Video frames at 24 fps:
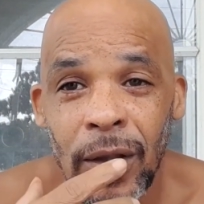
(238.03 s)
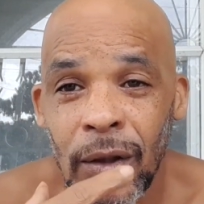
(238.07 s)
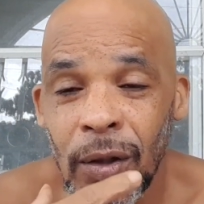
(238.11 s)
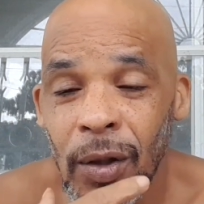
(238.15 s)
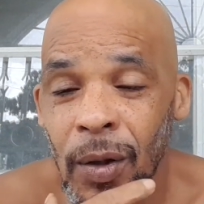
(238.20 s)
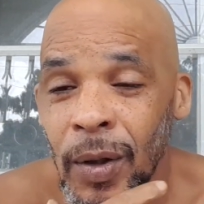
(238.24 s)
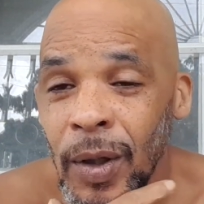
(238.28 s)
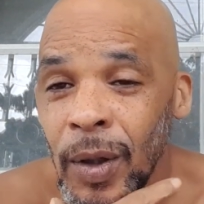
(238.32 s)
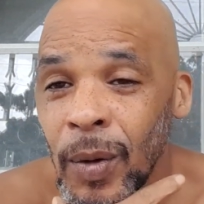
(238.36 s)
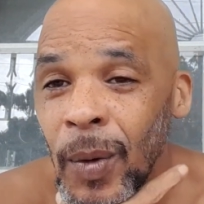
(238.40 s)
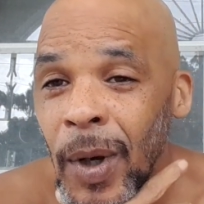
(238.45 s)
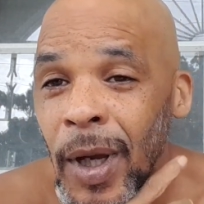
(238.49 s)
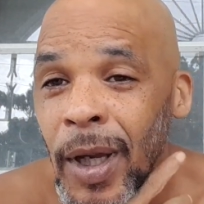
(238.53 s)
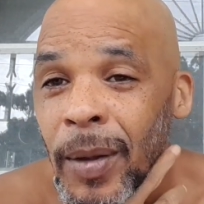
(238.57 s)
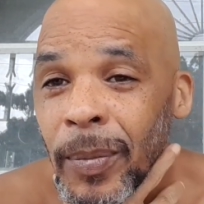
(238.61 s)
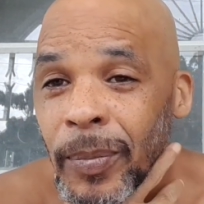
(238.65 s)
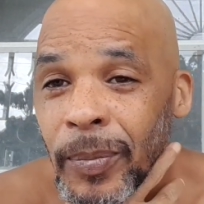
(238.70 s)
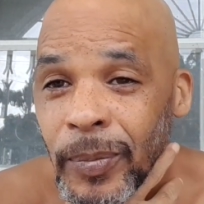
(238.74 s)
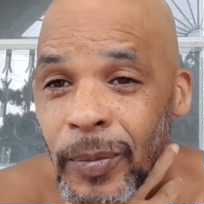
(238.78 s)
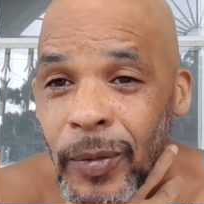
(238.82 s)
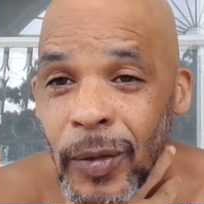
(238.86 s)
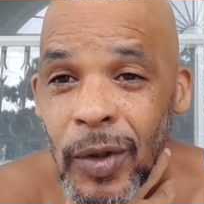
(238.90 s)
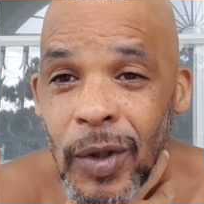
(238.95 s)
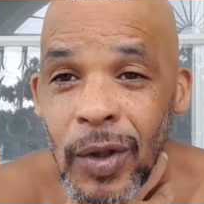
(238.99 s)
So anyway.
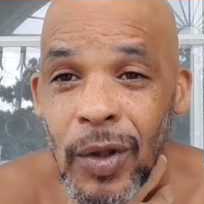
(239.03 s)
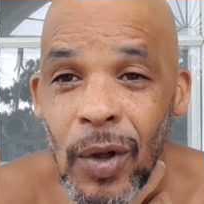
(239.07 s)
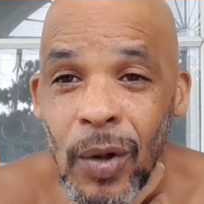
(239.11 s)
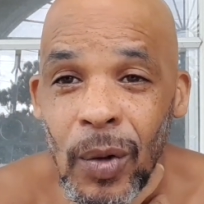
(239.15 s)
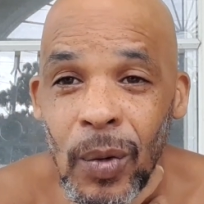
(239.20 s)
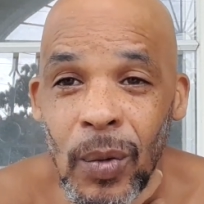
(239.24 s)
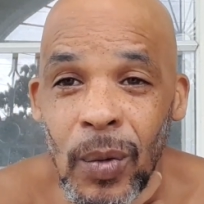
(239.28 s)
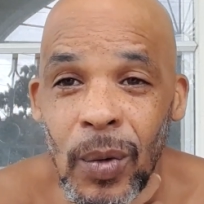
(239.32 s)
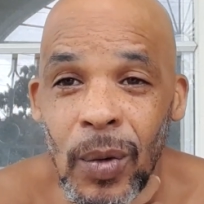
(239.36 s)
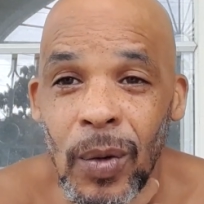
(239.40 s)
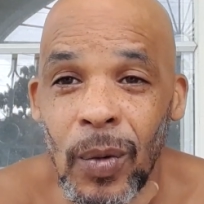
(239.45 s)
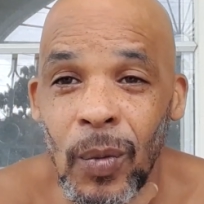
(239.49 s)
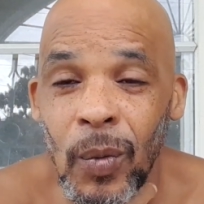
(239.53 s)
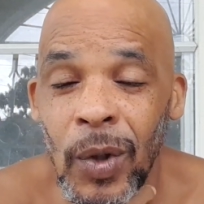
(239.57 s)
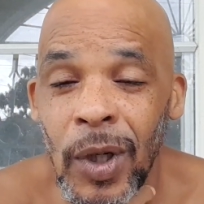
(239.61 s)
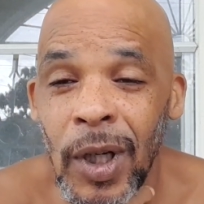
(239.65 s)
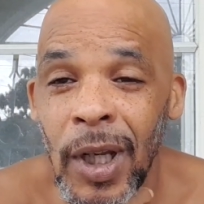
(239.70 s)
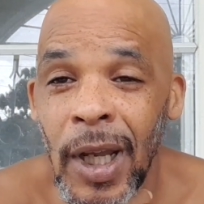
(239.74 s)
So when